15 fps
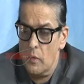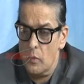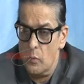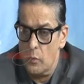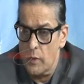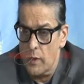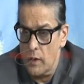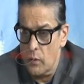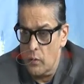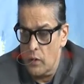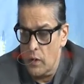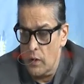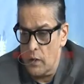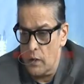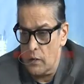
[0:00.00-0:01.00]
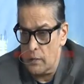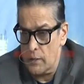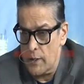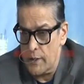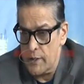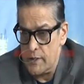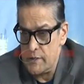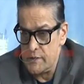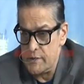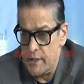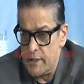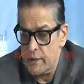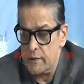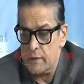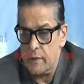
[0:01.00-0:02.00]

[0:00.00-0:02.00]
Well, like I said,